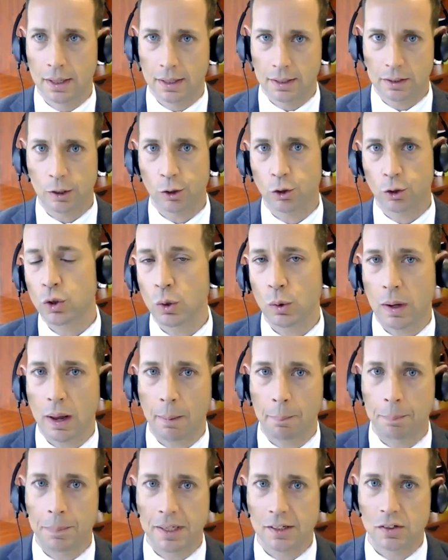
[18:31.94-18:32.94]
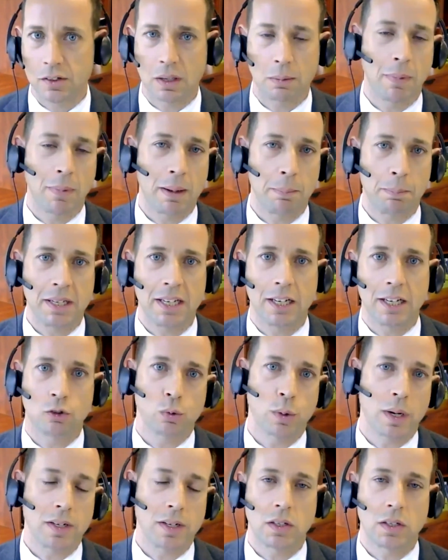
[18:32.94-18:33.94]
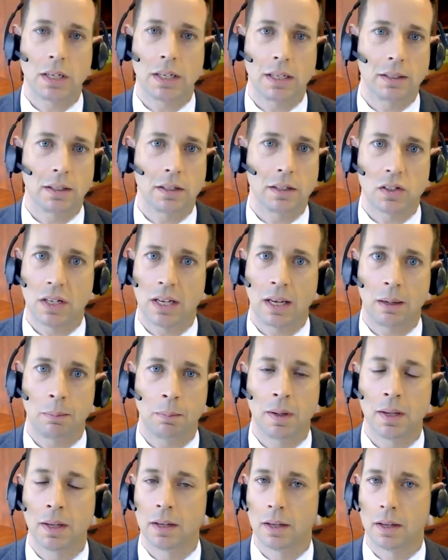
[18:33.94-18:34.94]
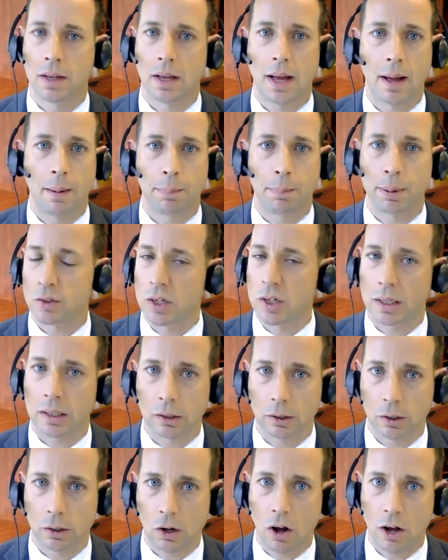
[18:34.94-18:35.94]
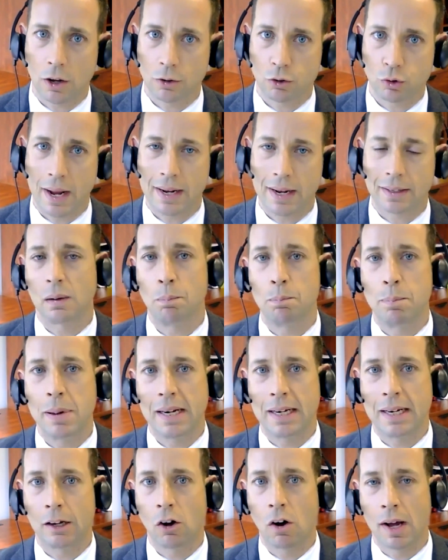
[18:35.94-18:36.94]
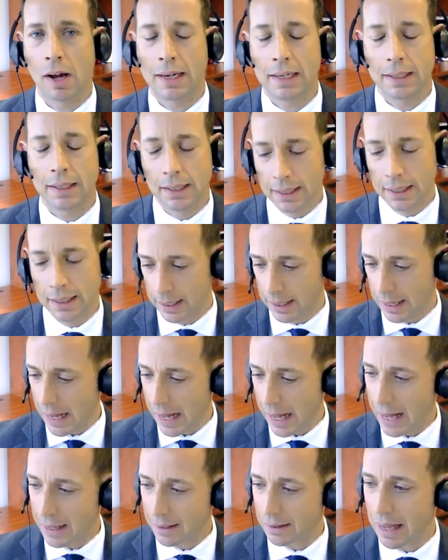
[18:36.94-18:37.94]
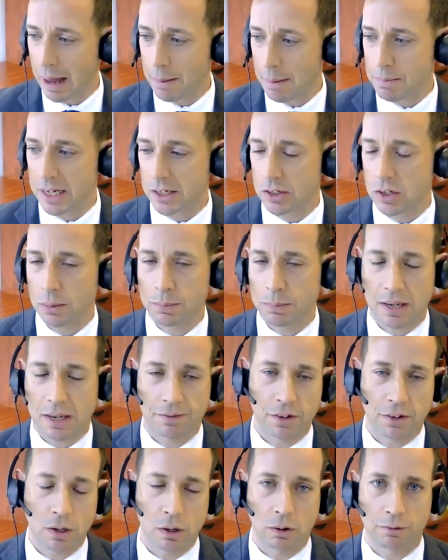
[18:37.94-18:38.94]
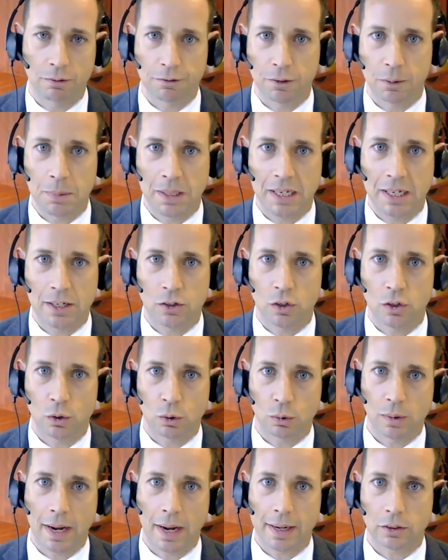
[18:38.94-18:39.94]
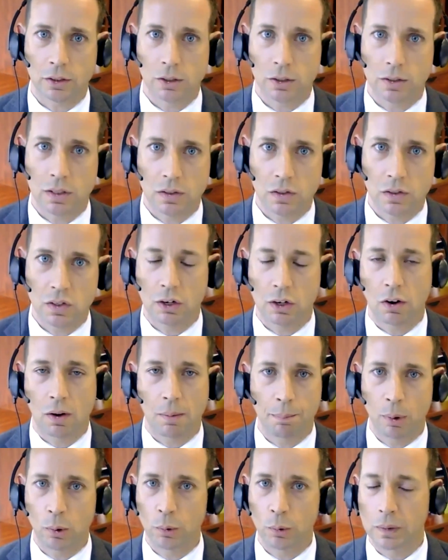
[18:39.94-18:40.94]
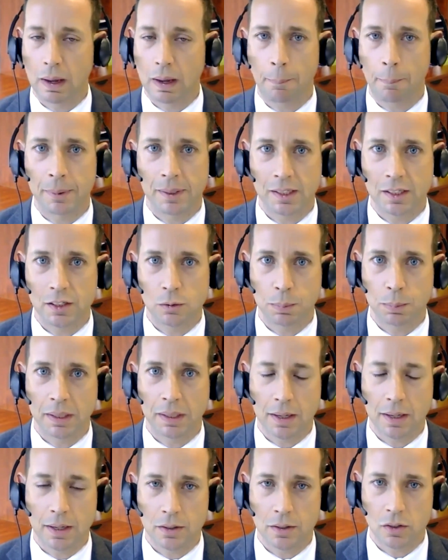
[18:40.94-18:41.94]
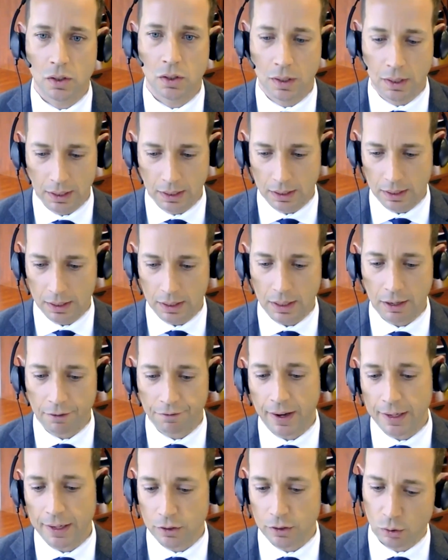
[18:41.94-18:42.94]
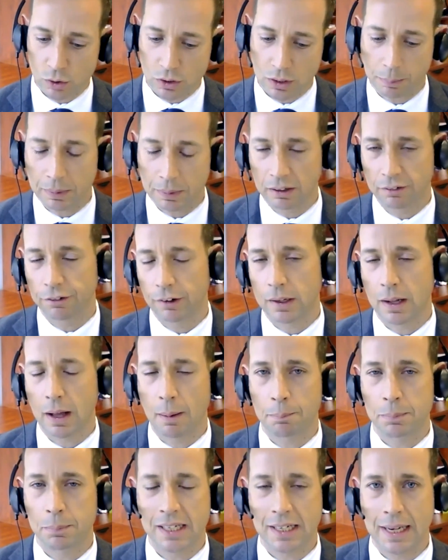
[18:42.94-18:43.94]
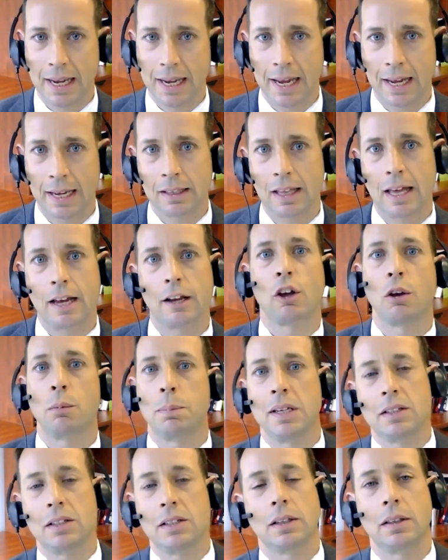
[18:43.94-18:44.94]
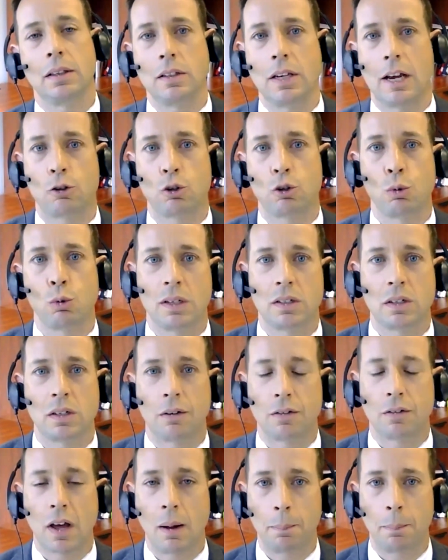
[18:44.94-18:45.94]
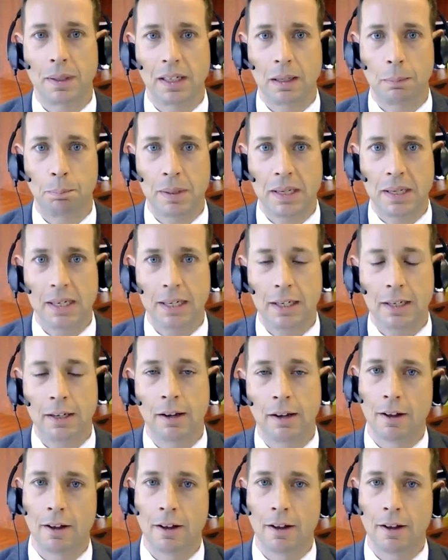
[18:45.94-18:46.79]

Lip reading: there's two companies that might be interested in the same particular contract and bidding on it. That makes it difficult for me as a director to sit on both companies, because if I do something for company A, that could be to the detriment of company B